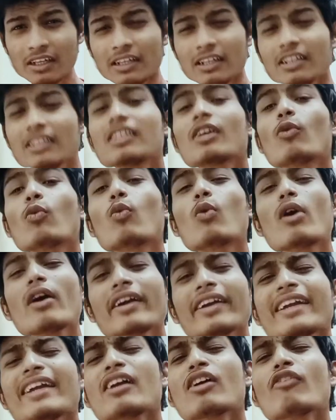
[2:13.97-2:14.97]
the
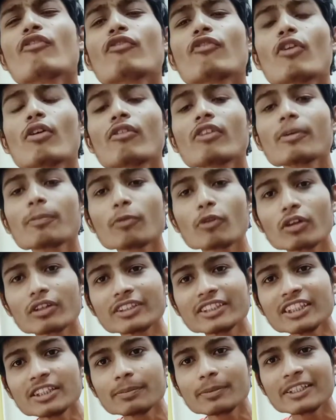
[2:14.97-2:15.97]
working of forward
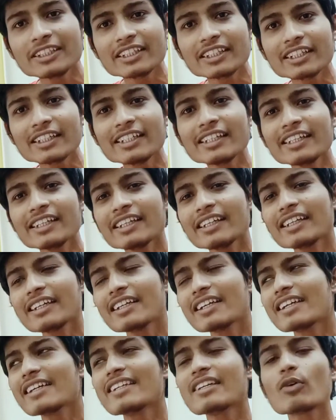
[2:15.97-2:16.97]
proxy is basically
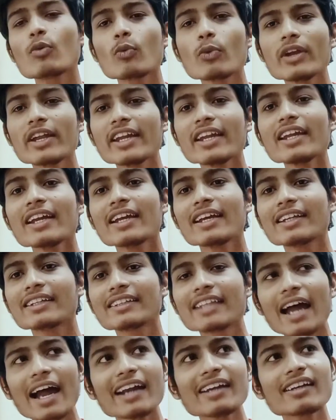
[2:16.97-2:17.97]
in a way
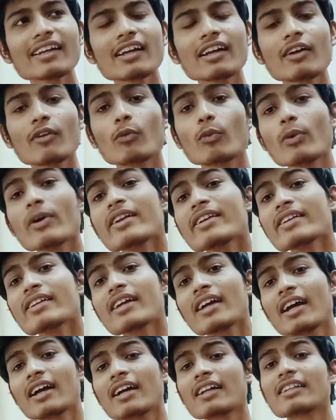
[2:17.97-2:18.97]
that when
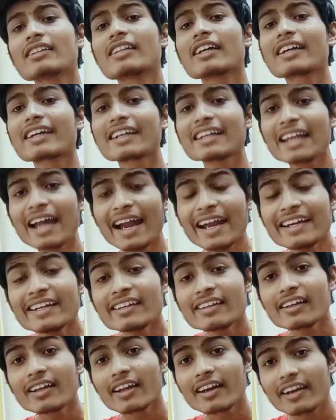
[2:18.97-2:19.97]
the client
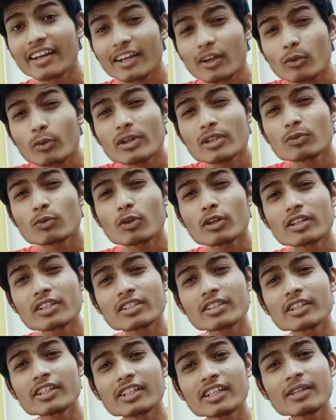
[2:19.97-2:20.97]
requests for a
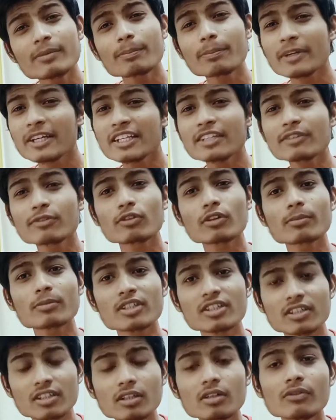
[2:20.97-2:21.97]
certain page from the
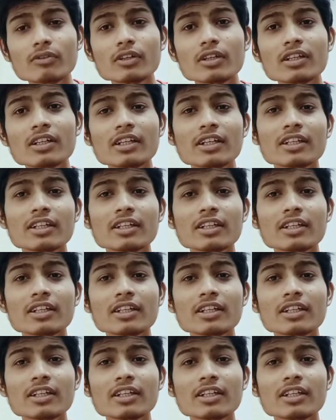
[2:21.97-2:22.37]
server,